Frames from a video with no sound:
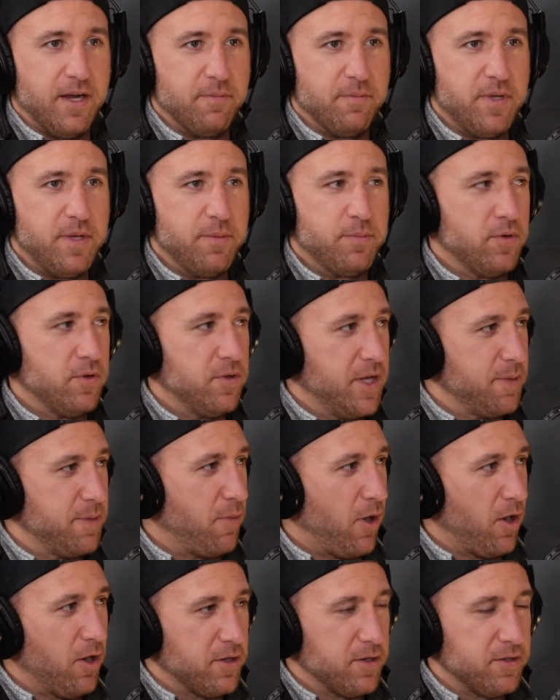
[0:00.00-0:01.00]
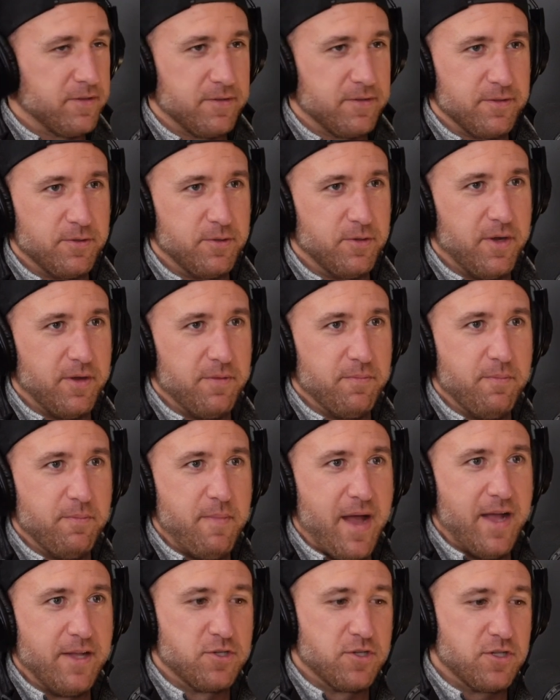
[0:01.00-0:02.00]
people like Mark, who I've
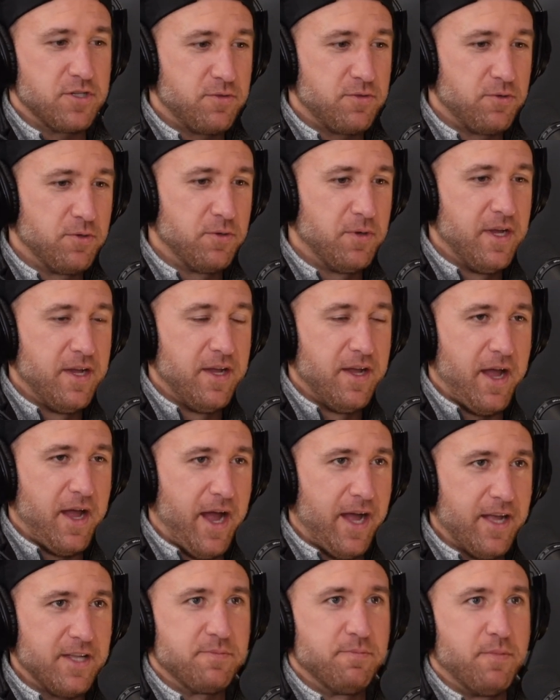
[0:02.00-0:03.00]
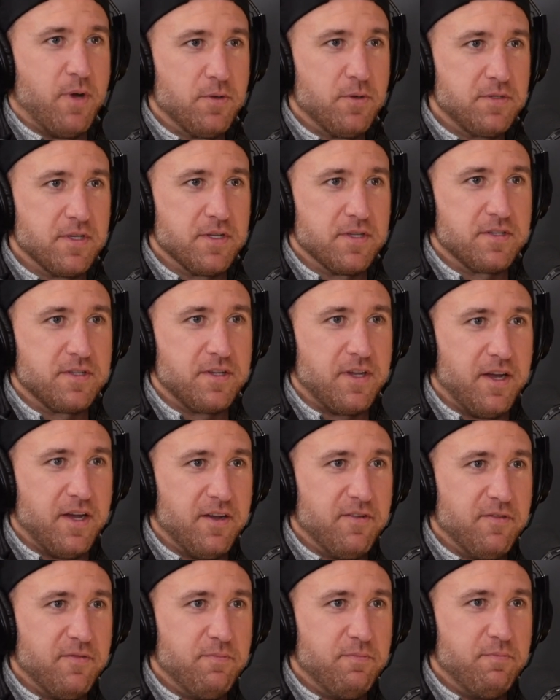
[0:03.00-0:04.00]
met just through osmosis
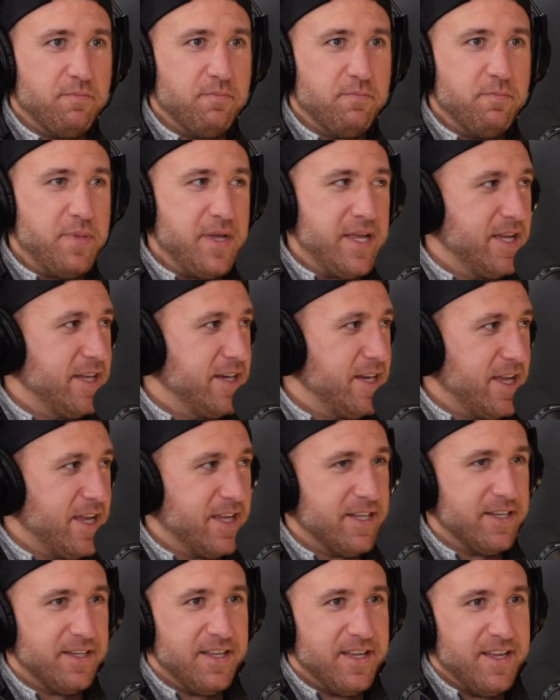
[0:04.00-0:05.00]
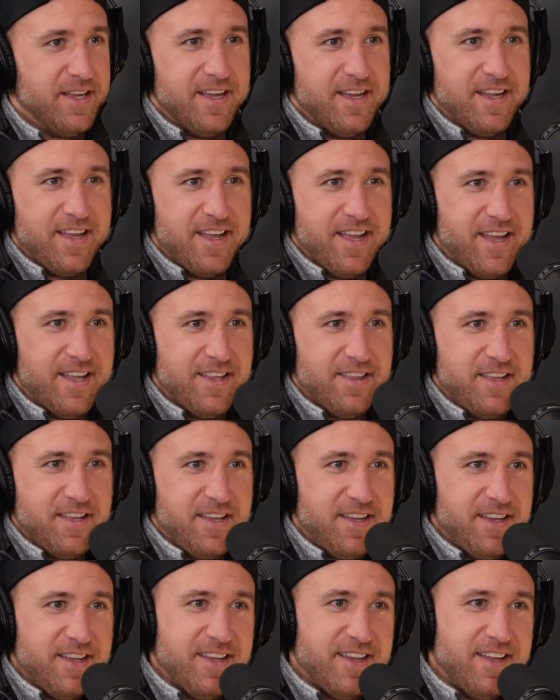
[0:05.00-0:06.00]
of being in
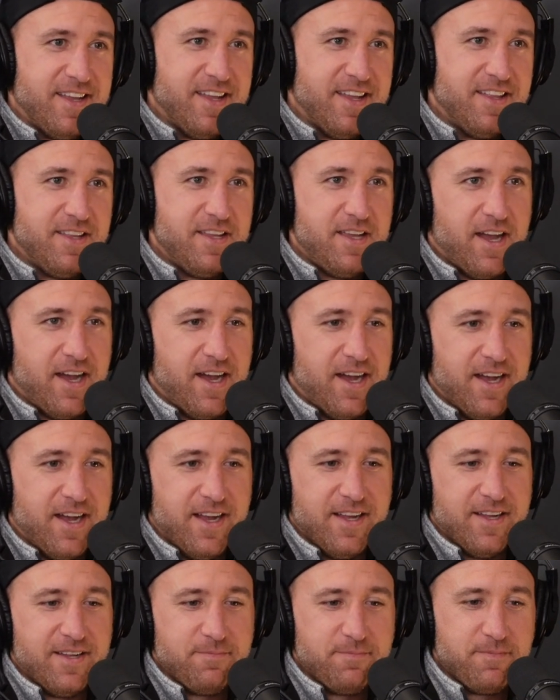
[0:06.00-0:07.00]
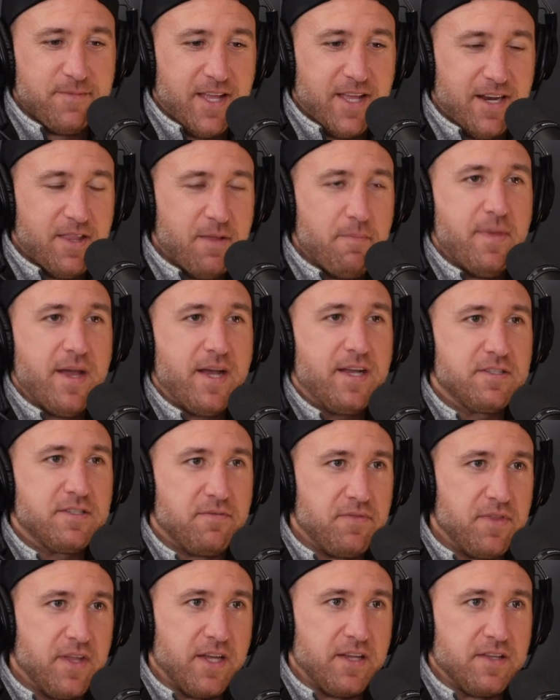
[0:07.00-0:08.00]
the kind of the mix
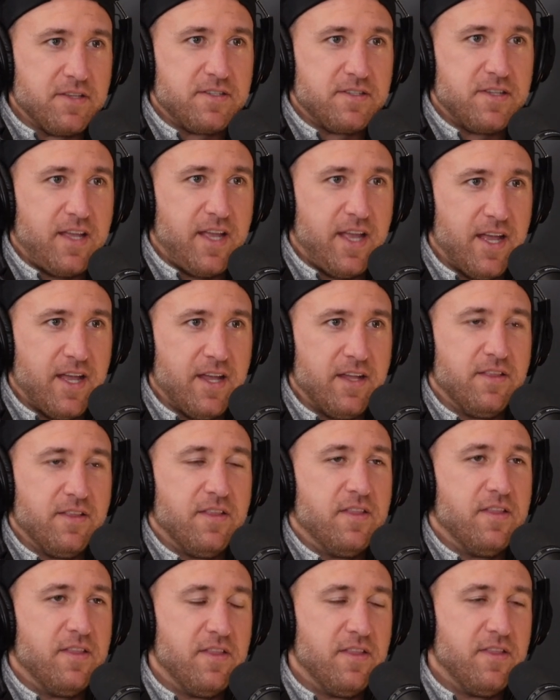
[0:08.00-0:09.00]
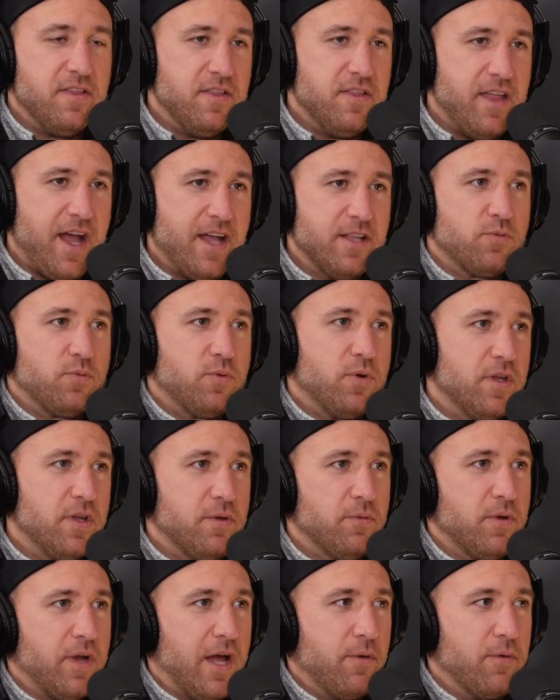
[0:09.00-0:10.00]
of things. And that's really
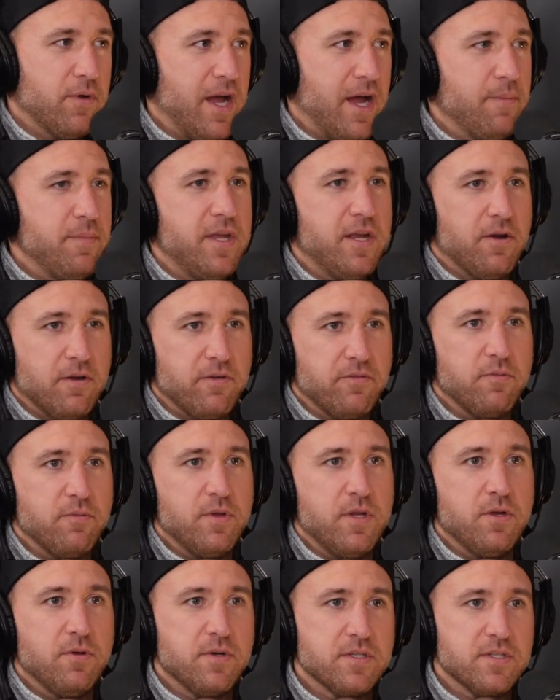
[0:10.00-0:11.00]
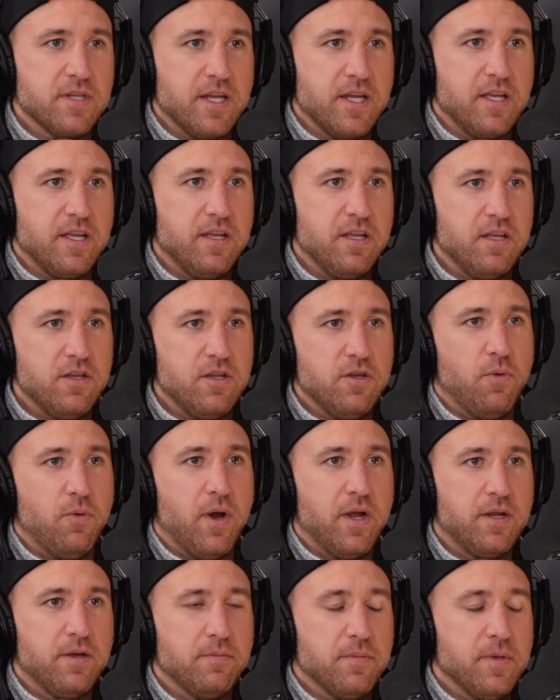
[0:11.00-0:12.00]
kind of what I'm hearing from you is like, you
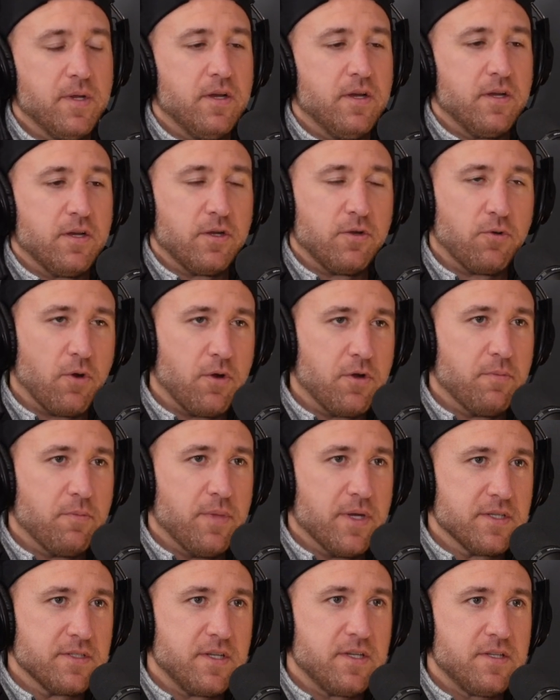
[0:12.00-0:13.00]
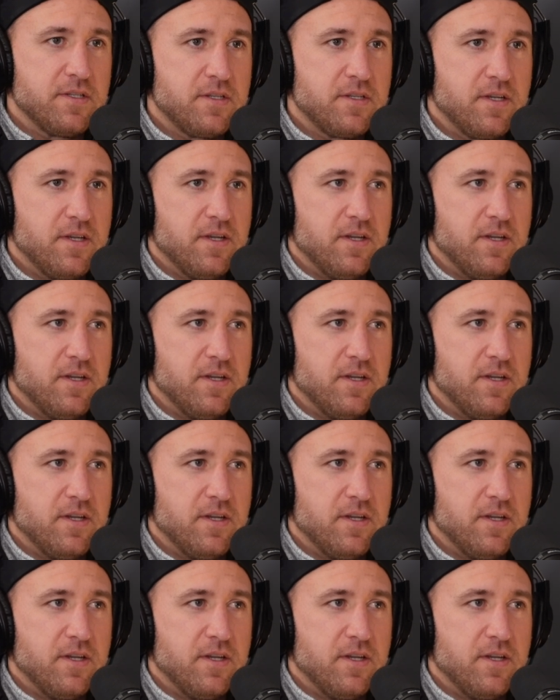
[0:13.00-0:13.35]
want to grow your business,